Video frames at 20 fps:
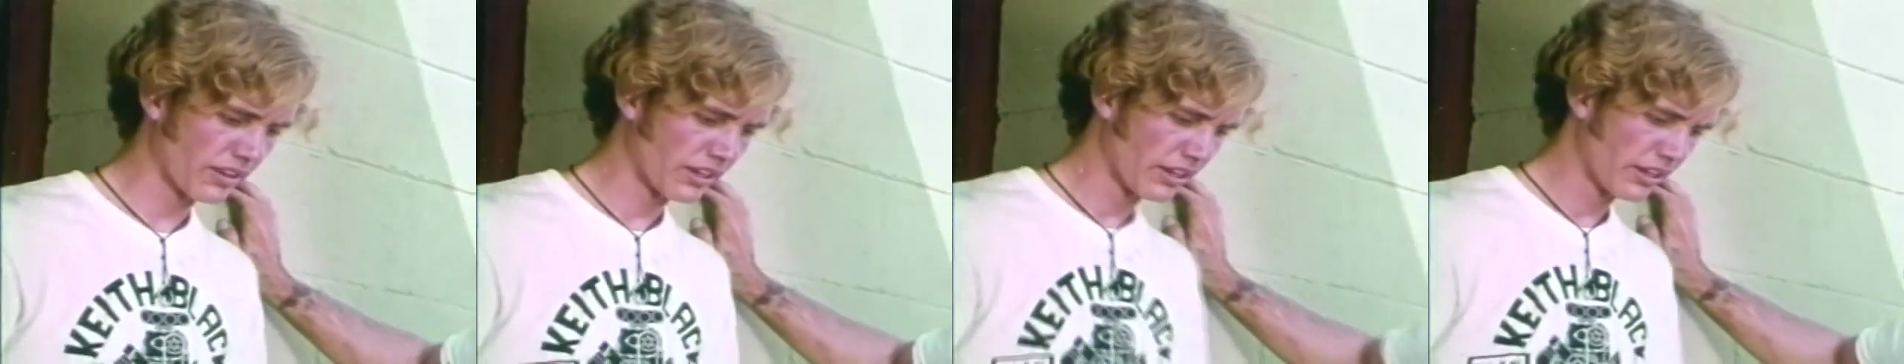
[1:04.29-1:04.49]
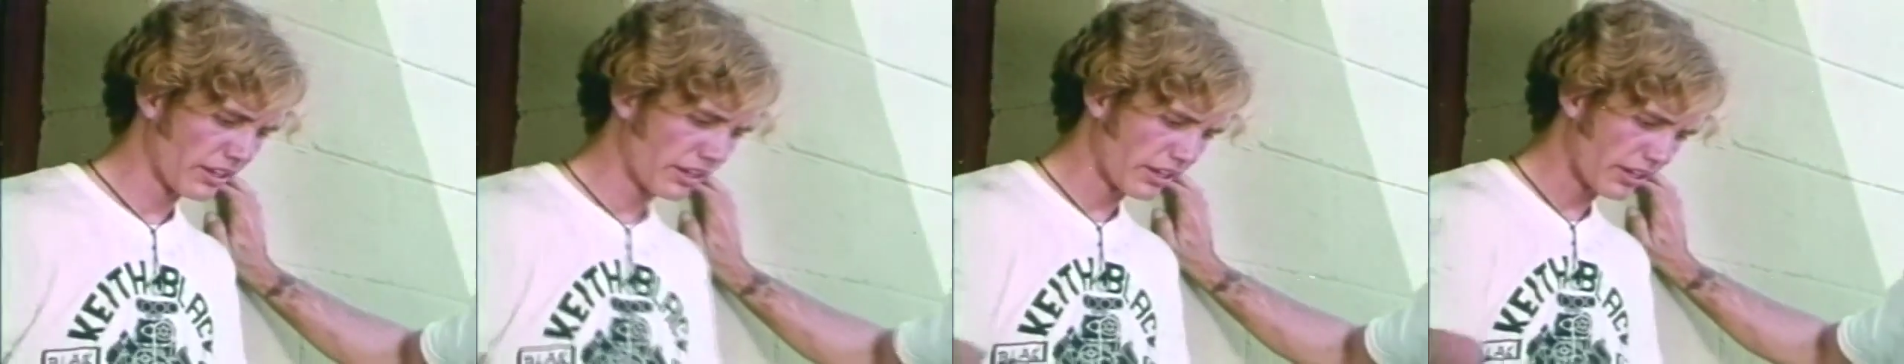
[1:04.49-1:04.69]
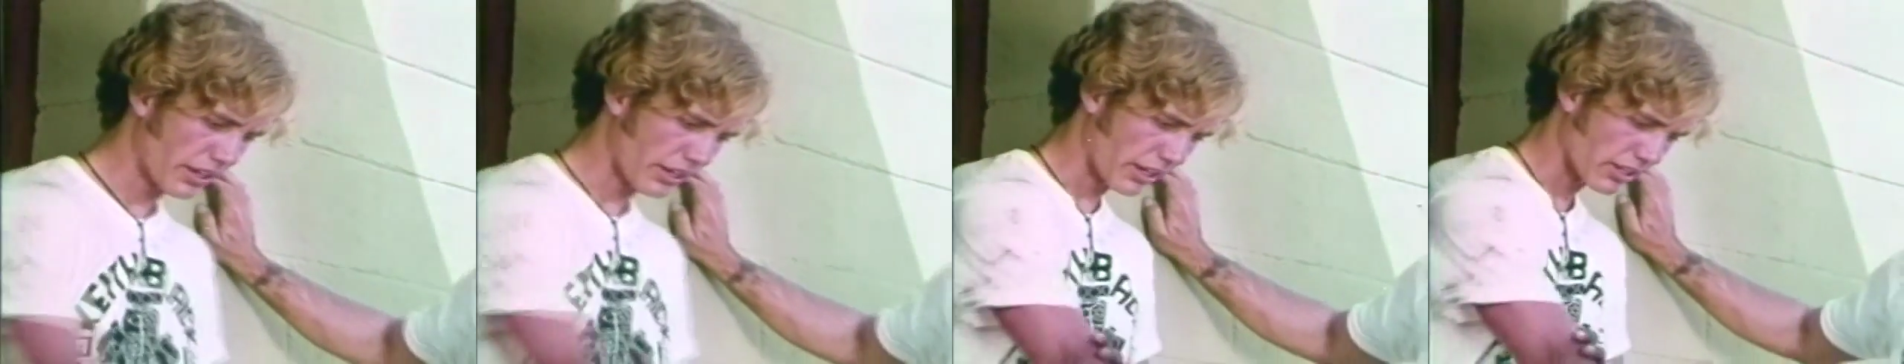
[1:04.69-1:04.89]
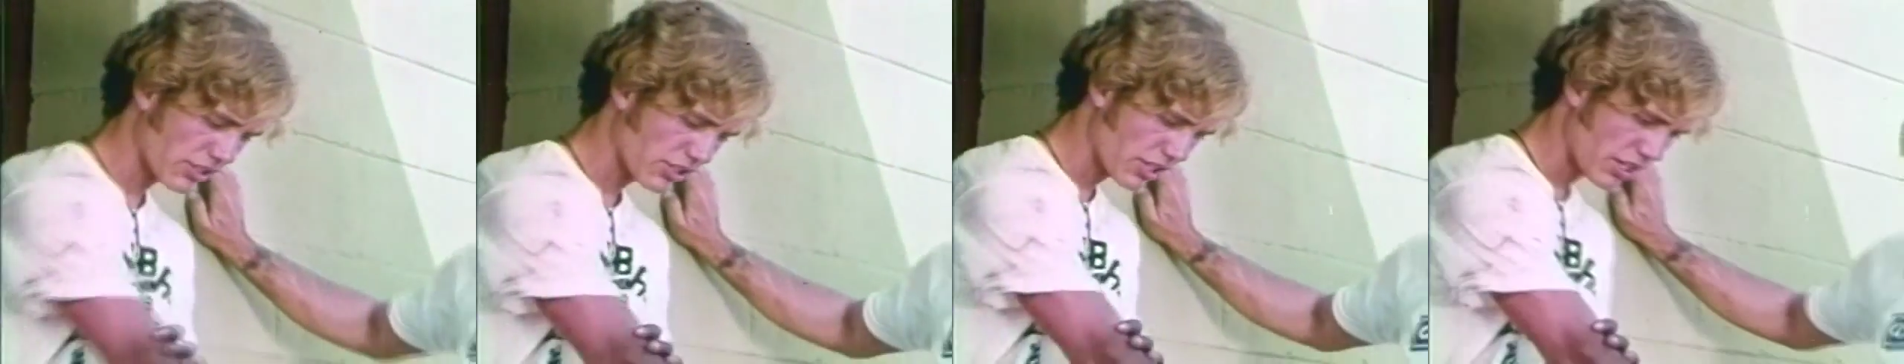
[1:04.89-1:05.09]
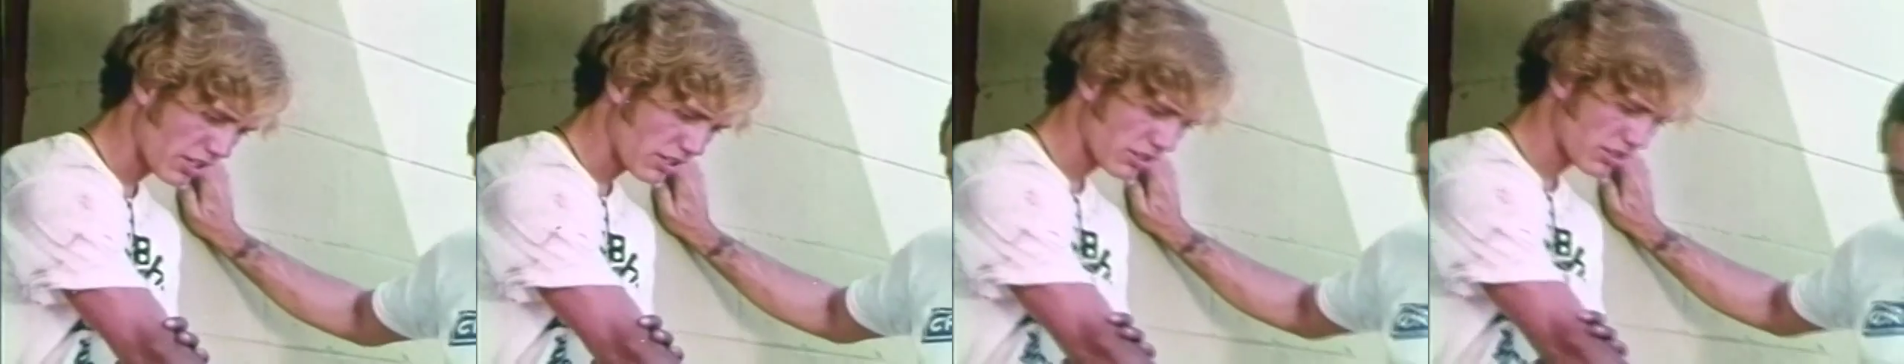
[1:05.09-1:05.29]
Mm -hmm. And
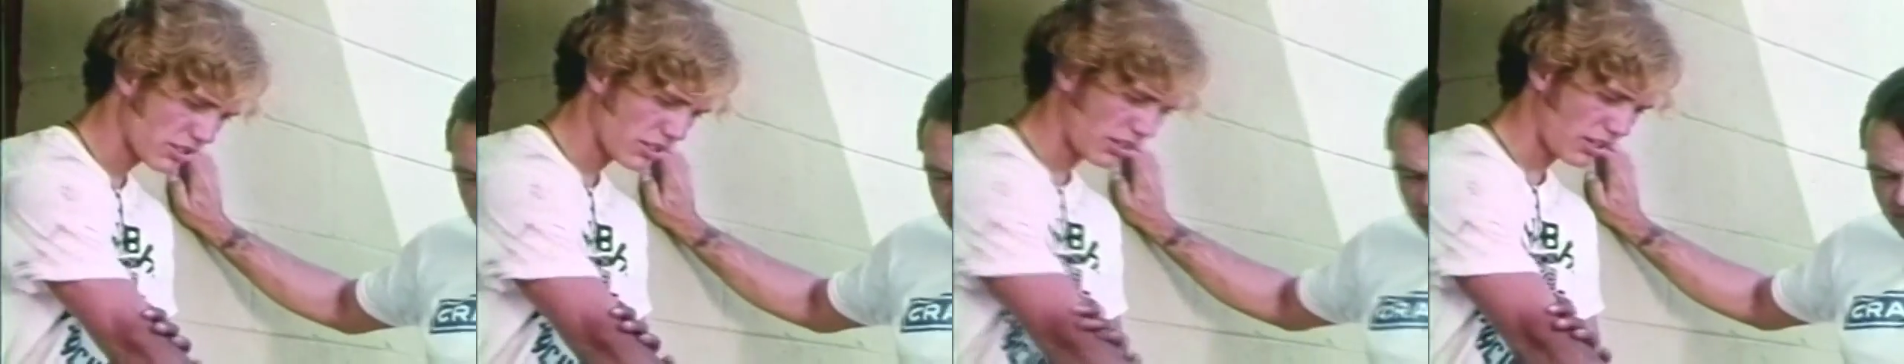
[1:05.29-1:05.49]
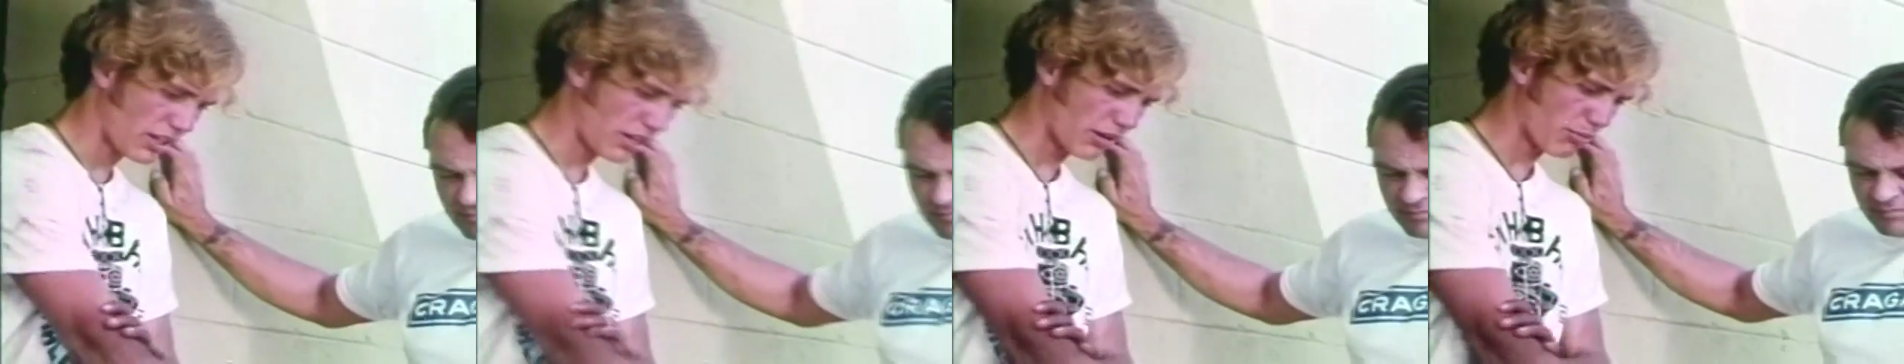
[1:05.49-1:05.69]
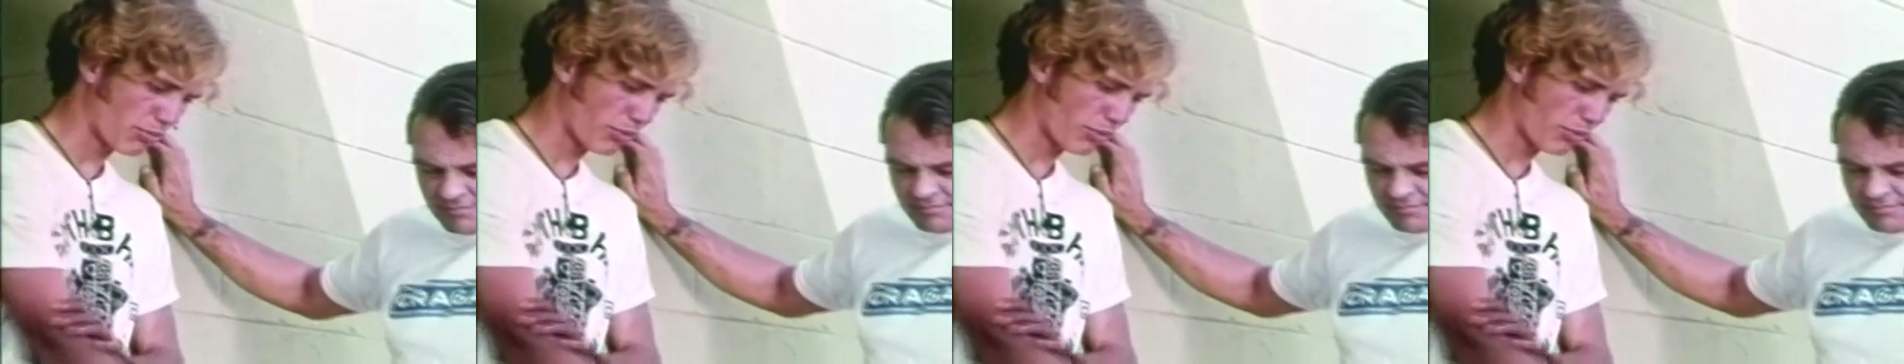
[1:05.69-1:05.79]
I changed the